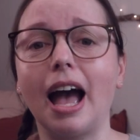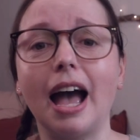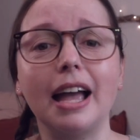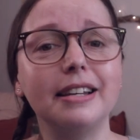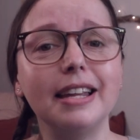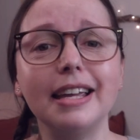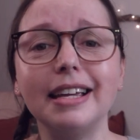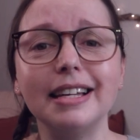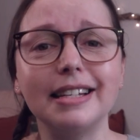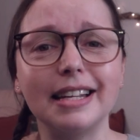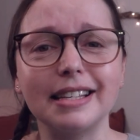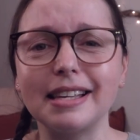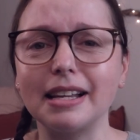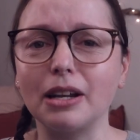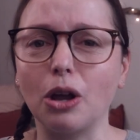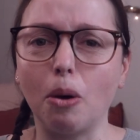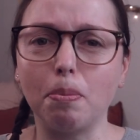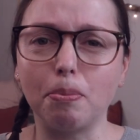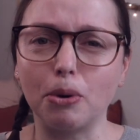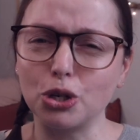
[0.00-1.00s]
I take it as an
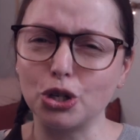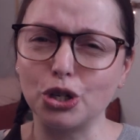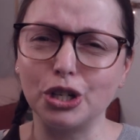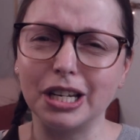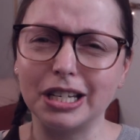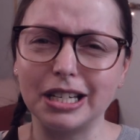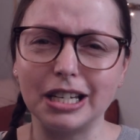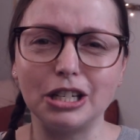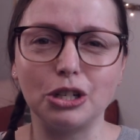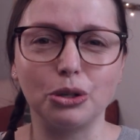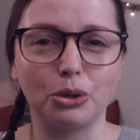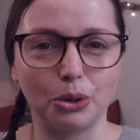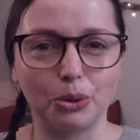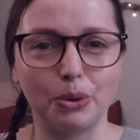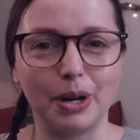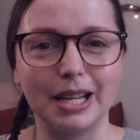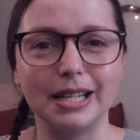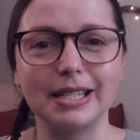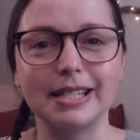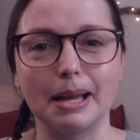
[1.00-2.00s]
opportunity to
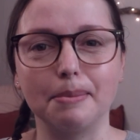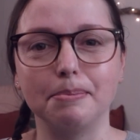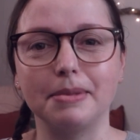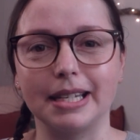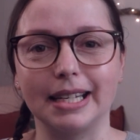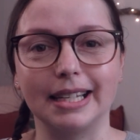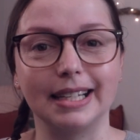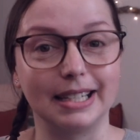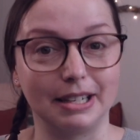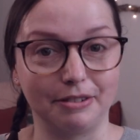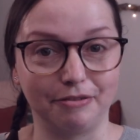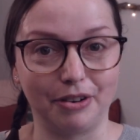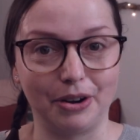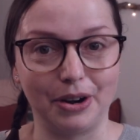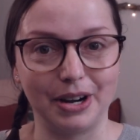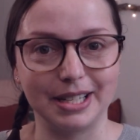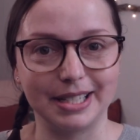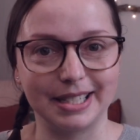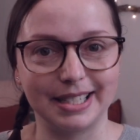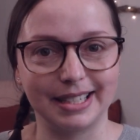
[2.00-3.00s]
create something
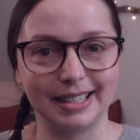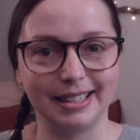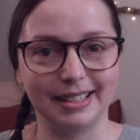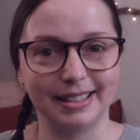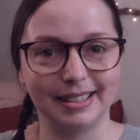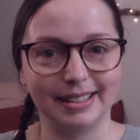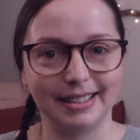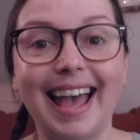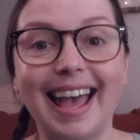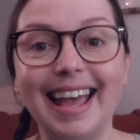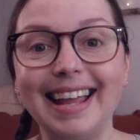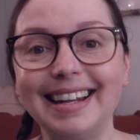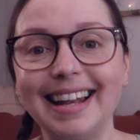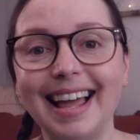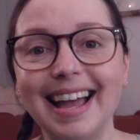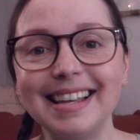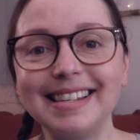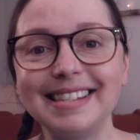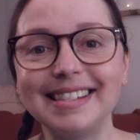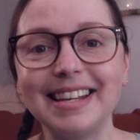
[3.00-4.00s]
different. And
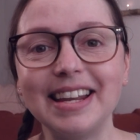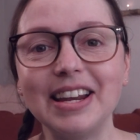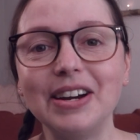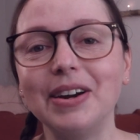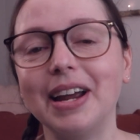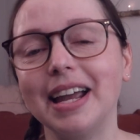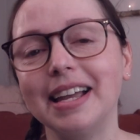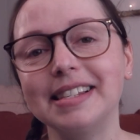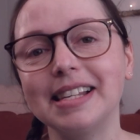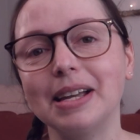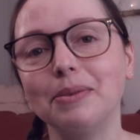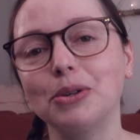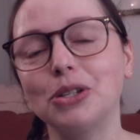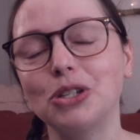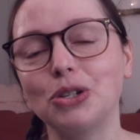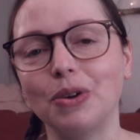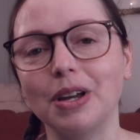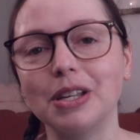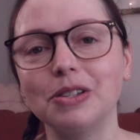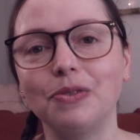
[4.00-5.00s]
last year, as I was
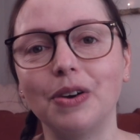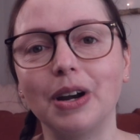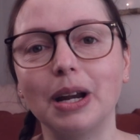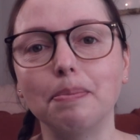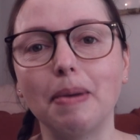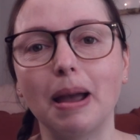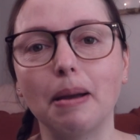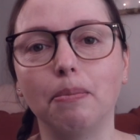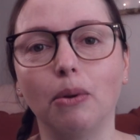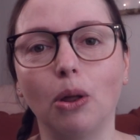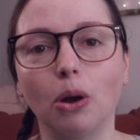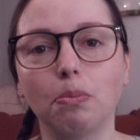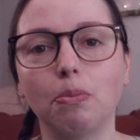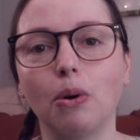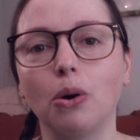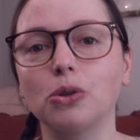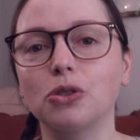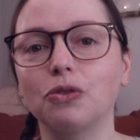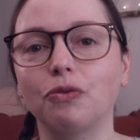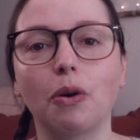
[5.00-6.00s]
transferring my blog
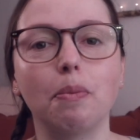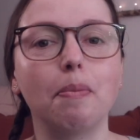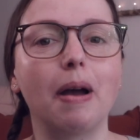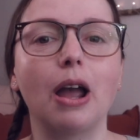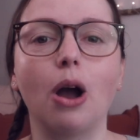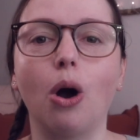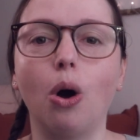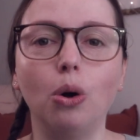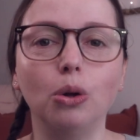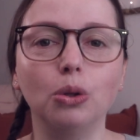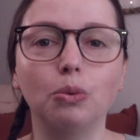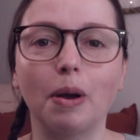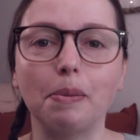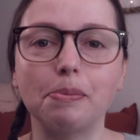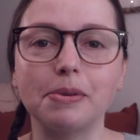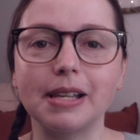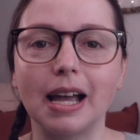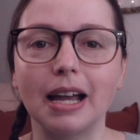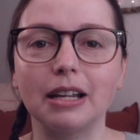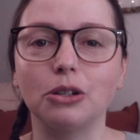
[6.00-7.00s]
posts from my old
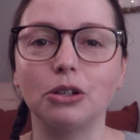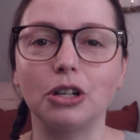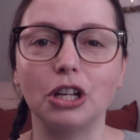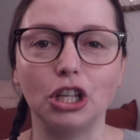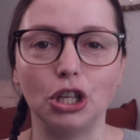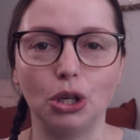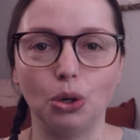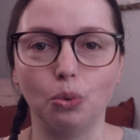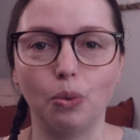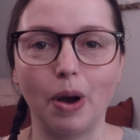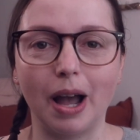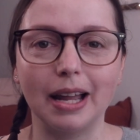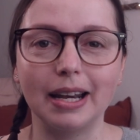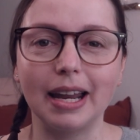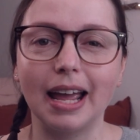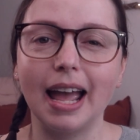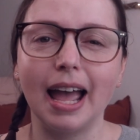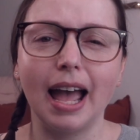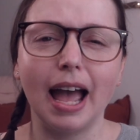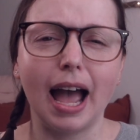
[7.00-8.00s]
website to the new one,
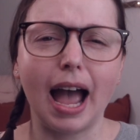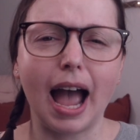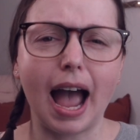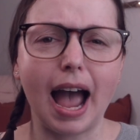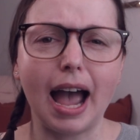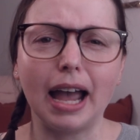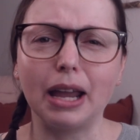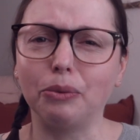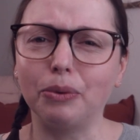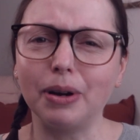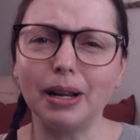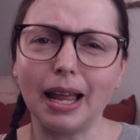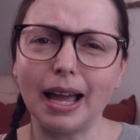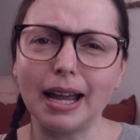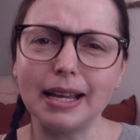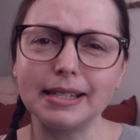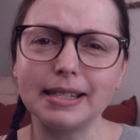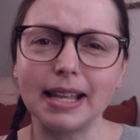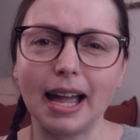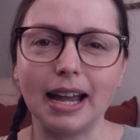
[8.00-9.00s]
I
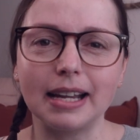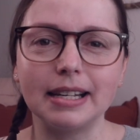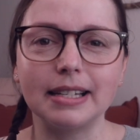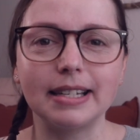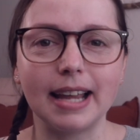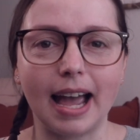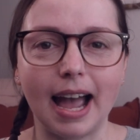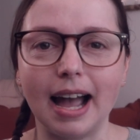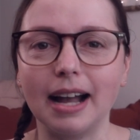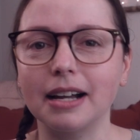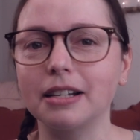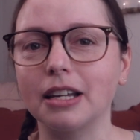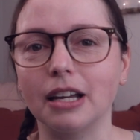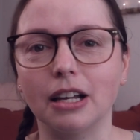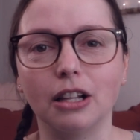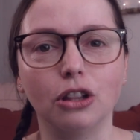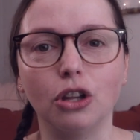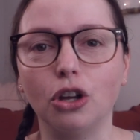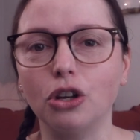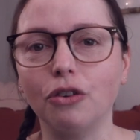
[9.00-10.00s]
realized that I tagged
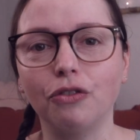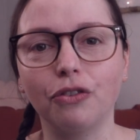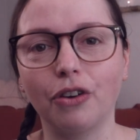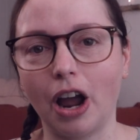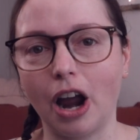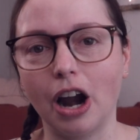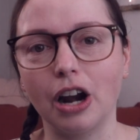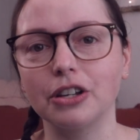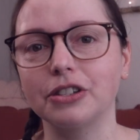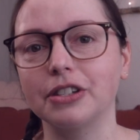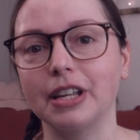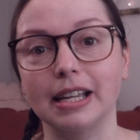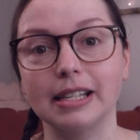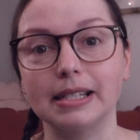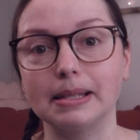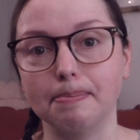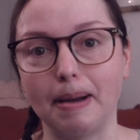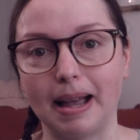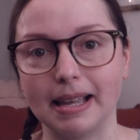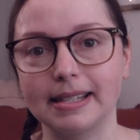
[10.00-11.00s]
a lot of cards as
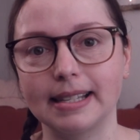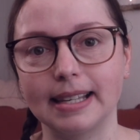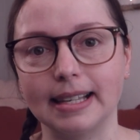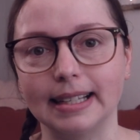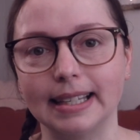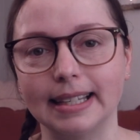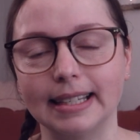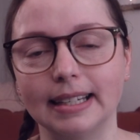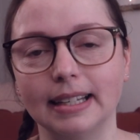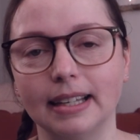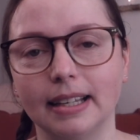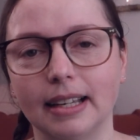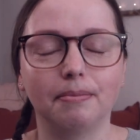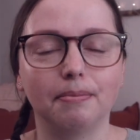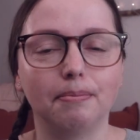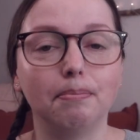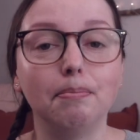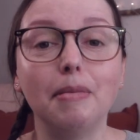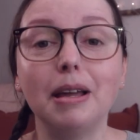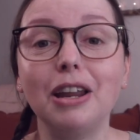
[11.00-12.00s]
masculine.
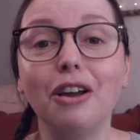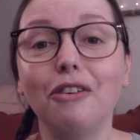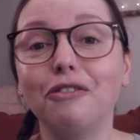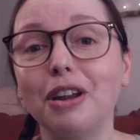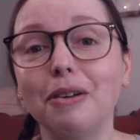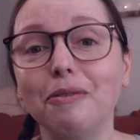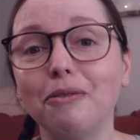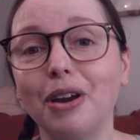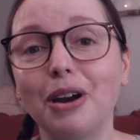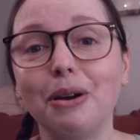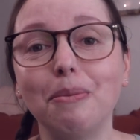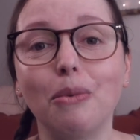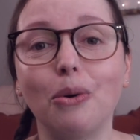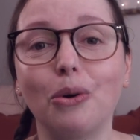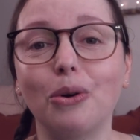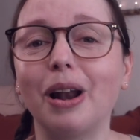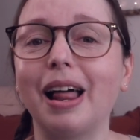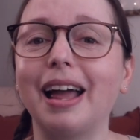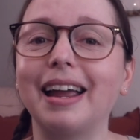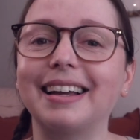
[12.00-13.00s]
Many of them were
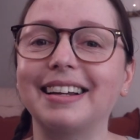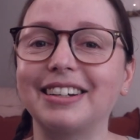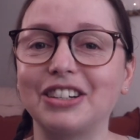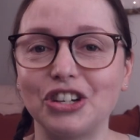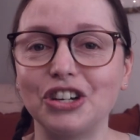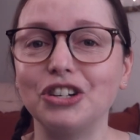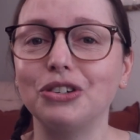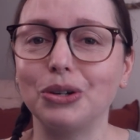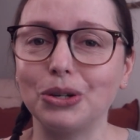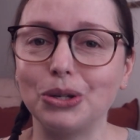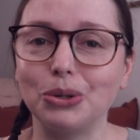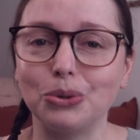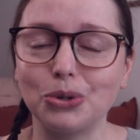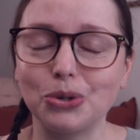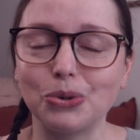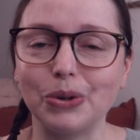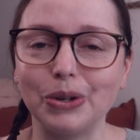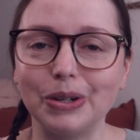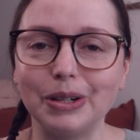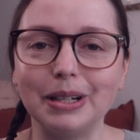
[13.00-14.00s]
more like gender
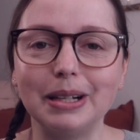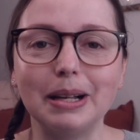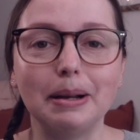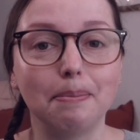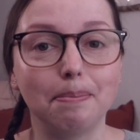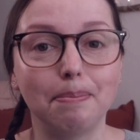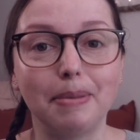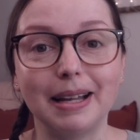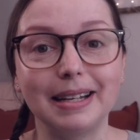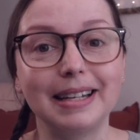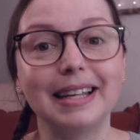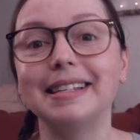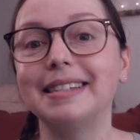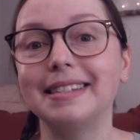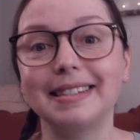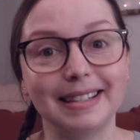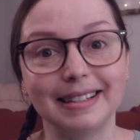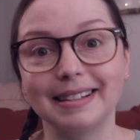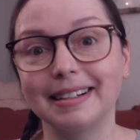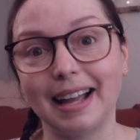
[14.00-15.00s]
neutral, but they
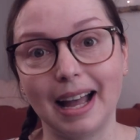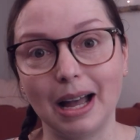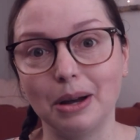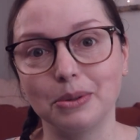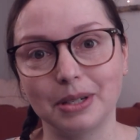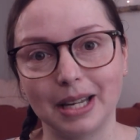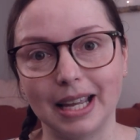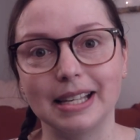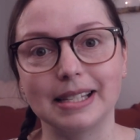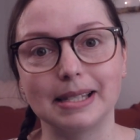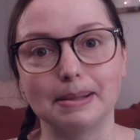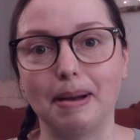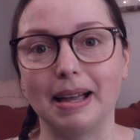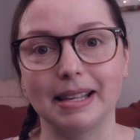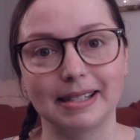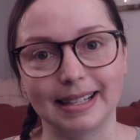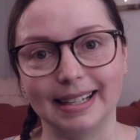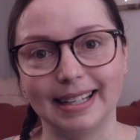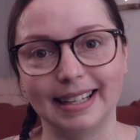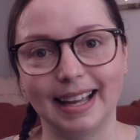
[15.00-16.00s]
still count as
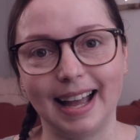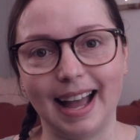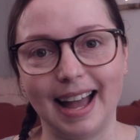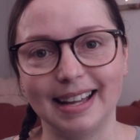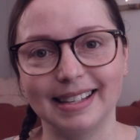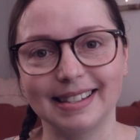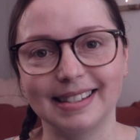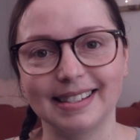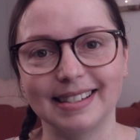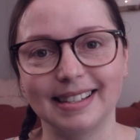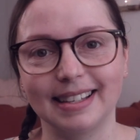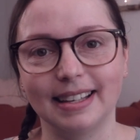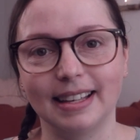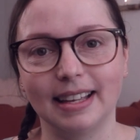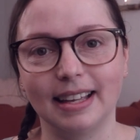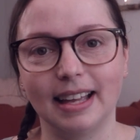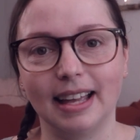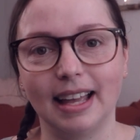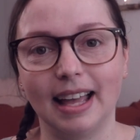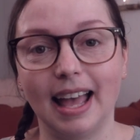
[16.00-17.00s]
masculine cards.
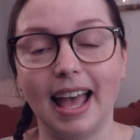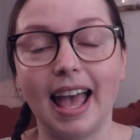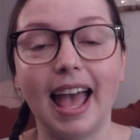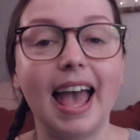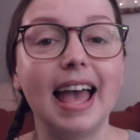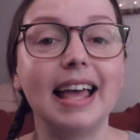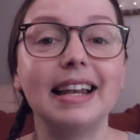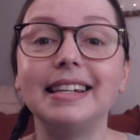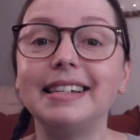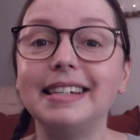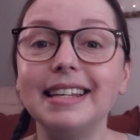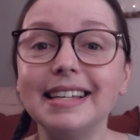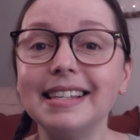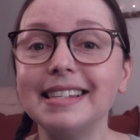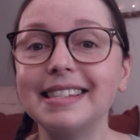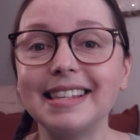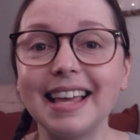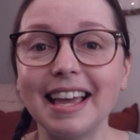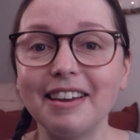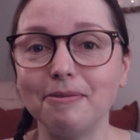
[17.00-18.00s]
And
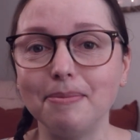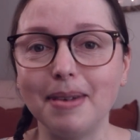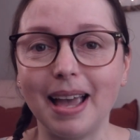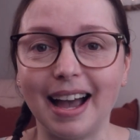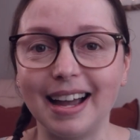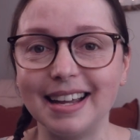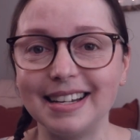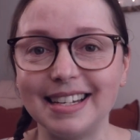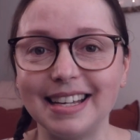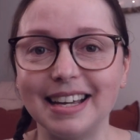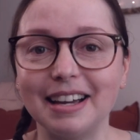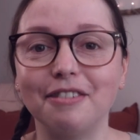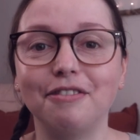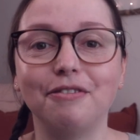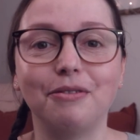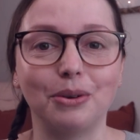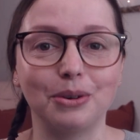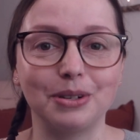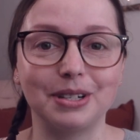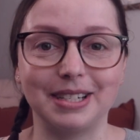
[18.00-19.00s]
this gave me idea
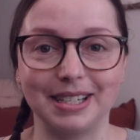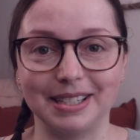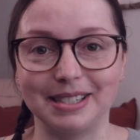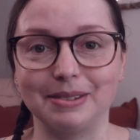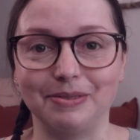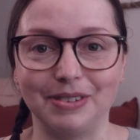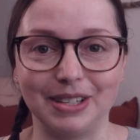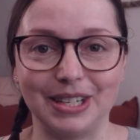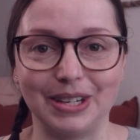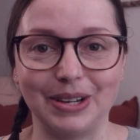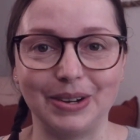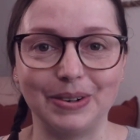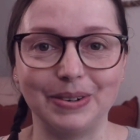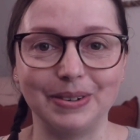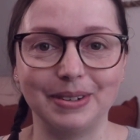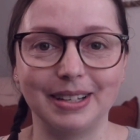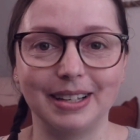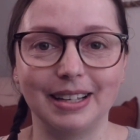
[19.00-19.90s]
for this video.